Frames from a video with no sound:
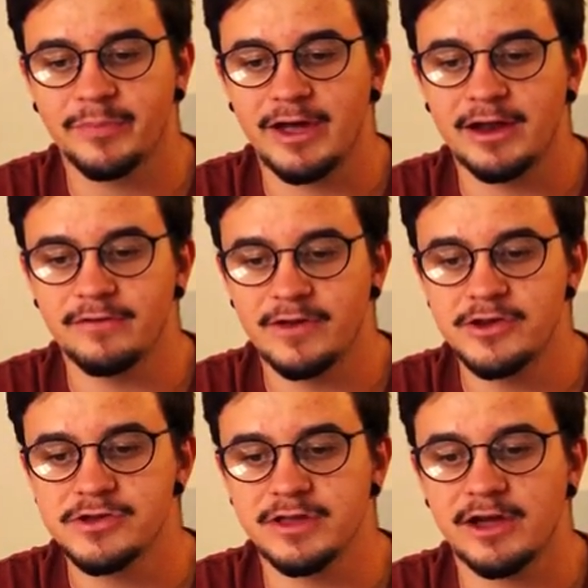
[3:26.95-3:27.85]
but
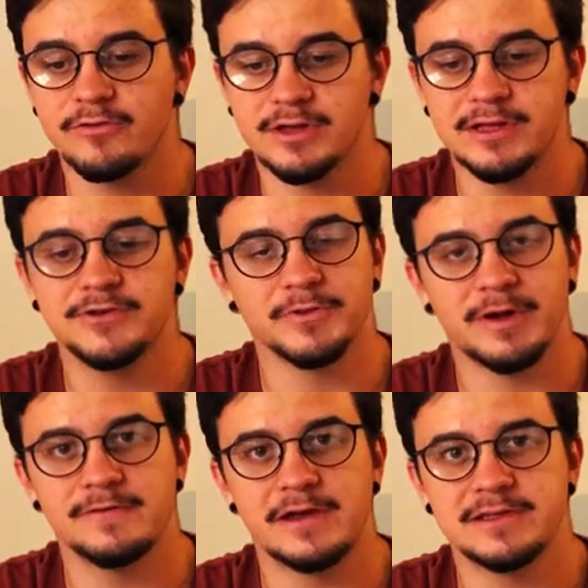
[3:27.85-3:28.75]
eventually I really took
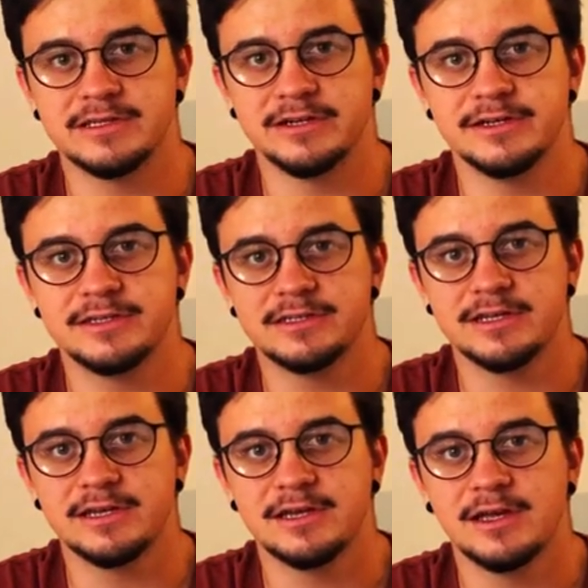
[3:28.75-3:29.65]
my faith seriously,